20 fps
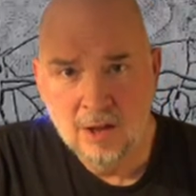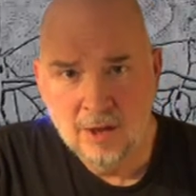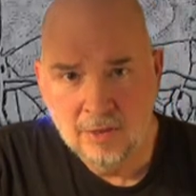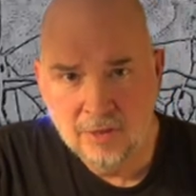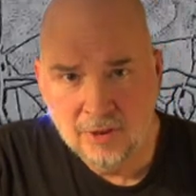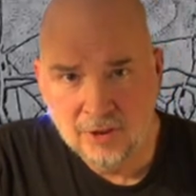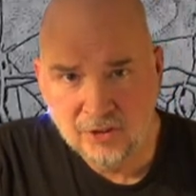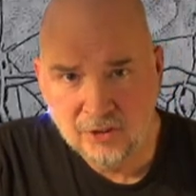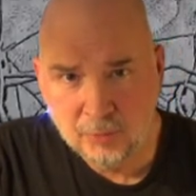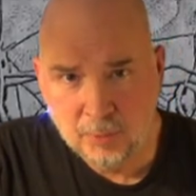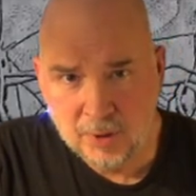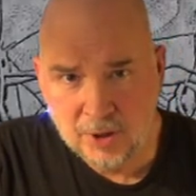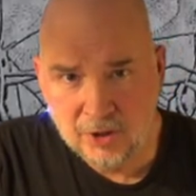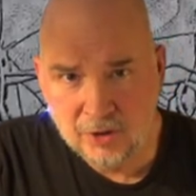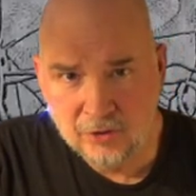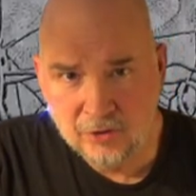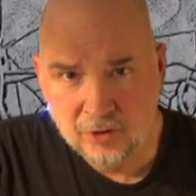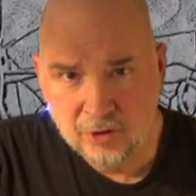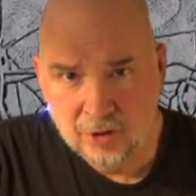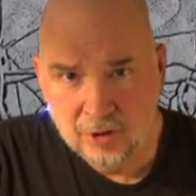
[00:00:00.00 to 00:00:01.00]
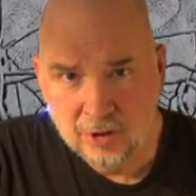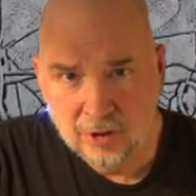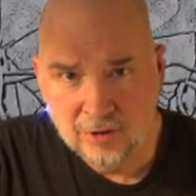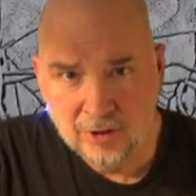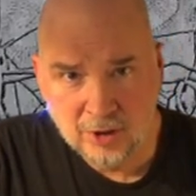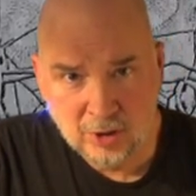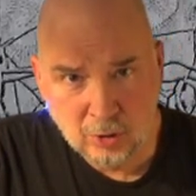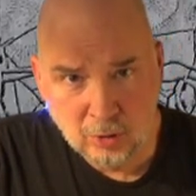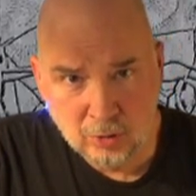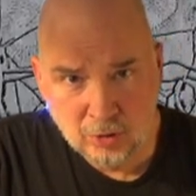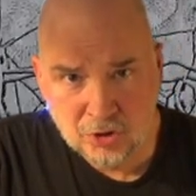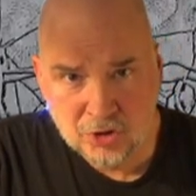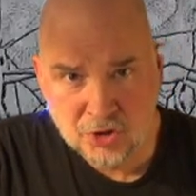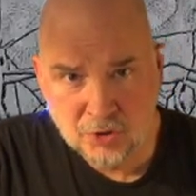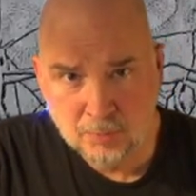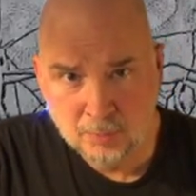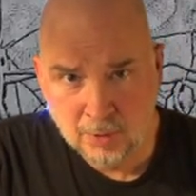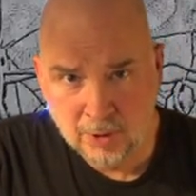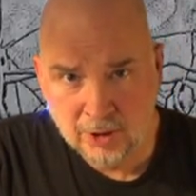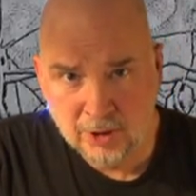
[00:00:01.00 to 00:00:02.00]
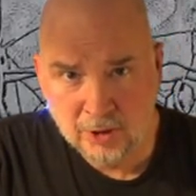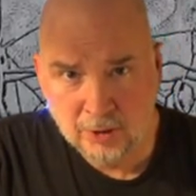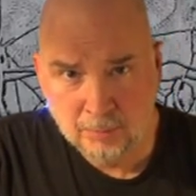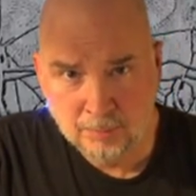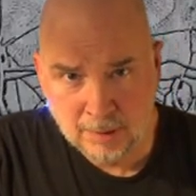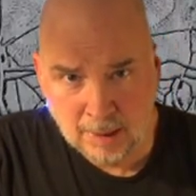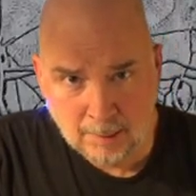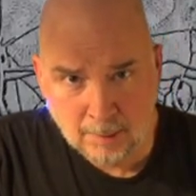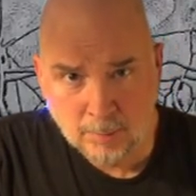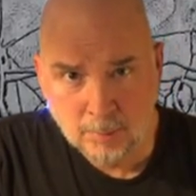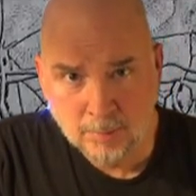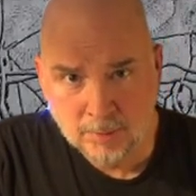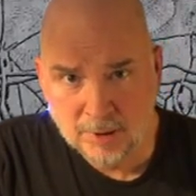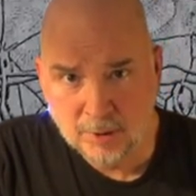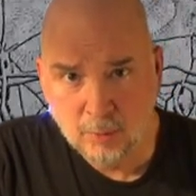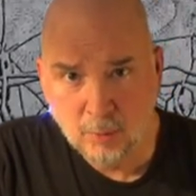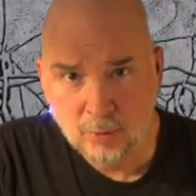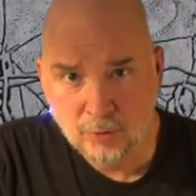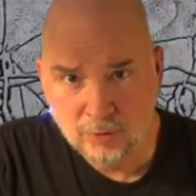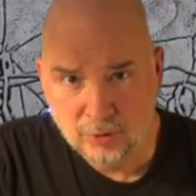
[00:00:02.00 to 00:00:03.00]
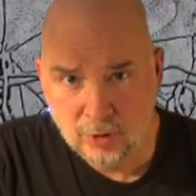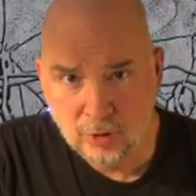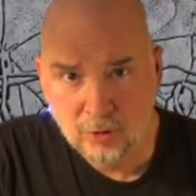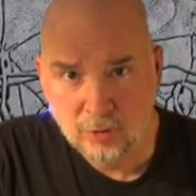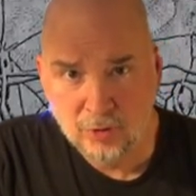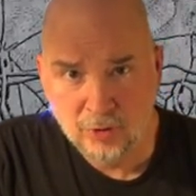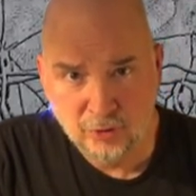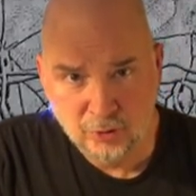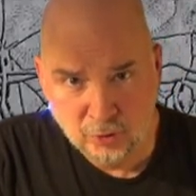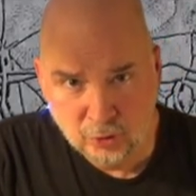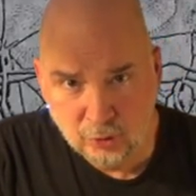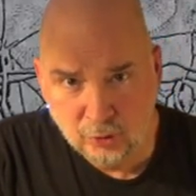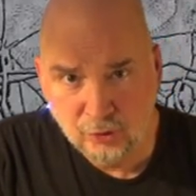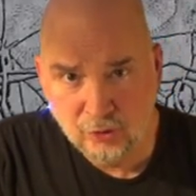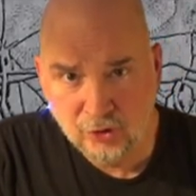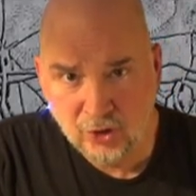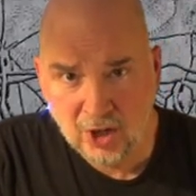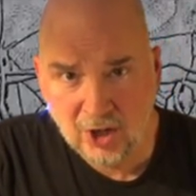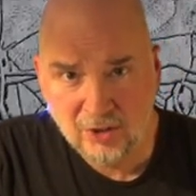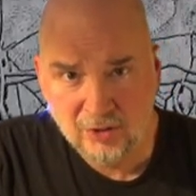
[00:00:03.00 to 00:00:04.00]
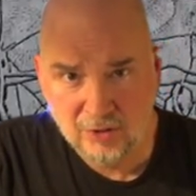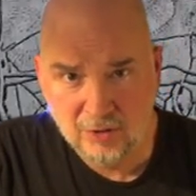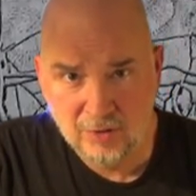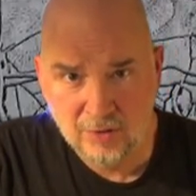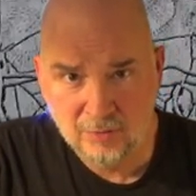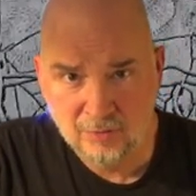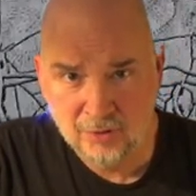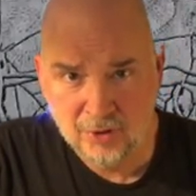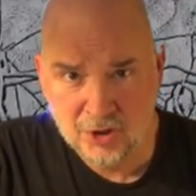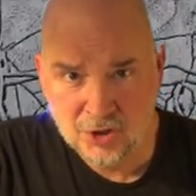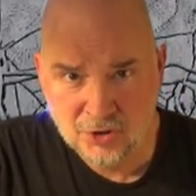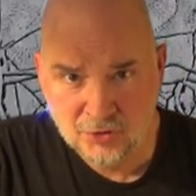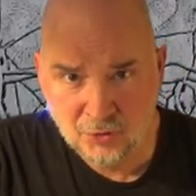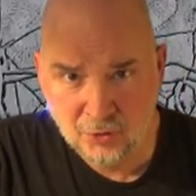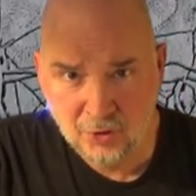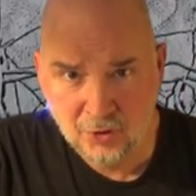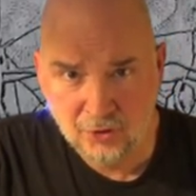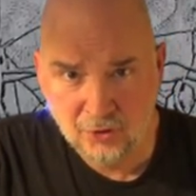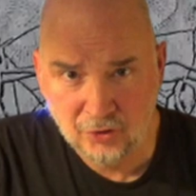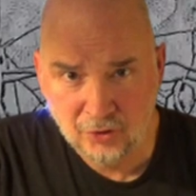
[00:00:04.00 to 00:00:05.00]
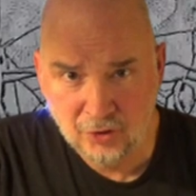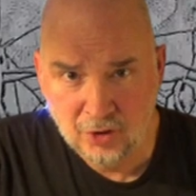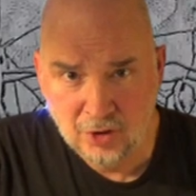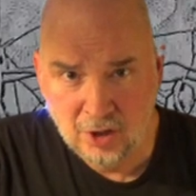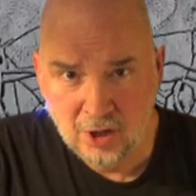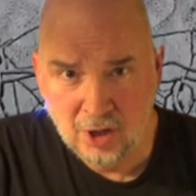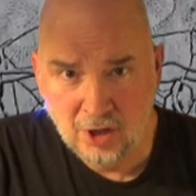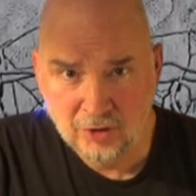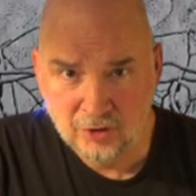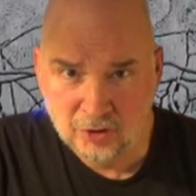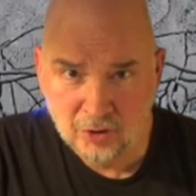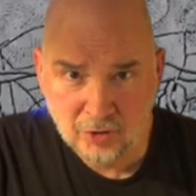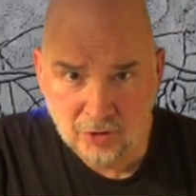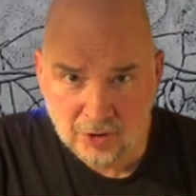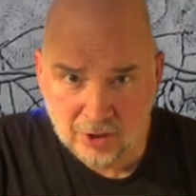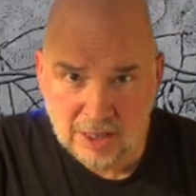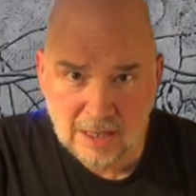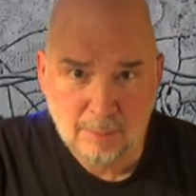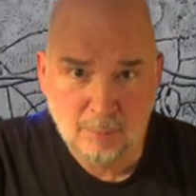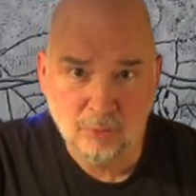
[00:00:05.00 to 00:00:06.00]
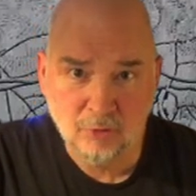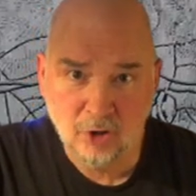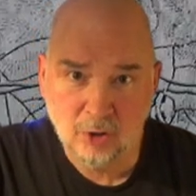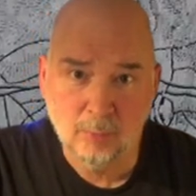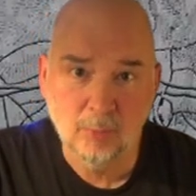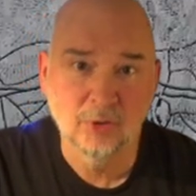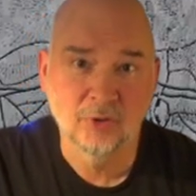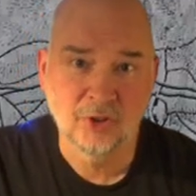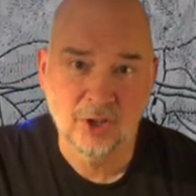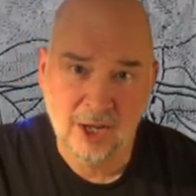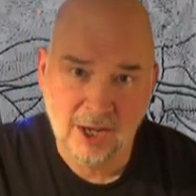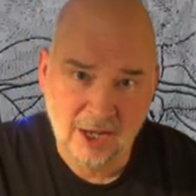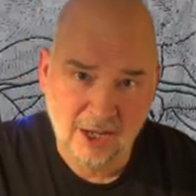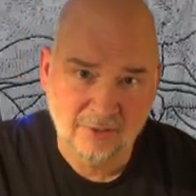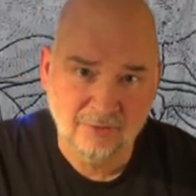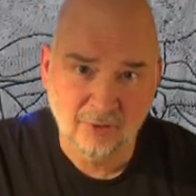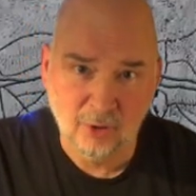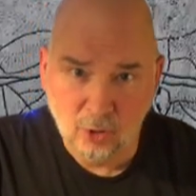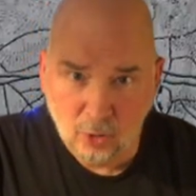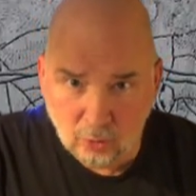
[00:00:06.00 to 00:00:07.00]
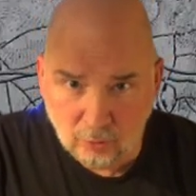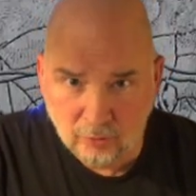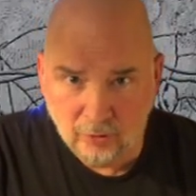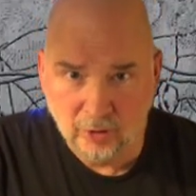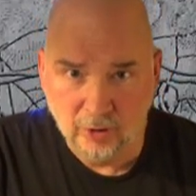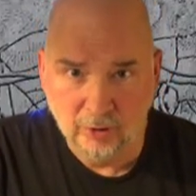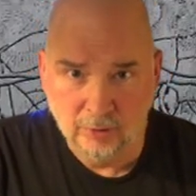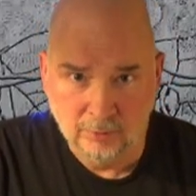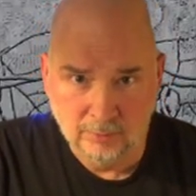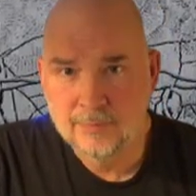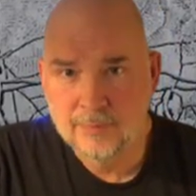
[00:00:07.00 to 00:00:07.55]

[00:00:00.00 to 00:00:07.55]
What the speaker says: This means the coalition player probably won't know the true size of the French force until the game is almost half over.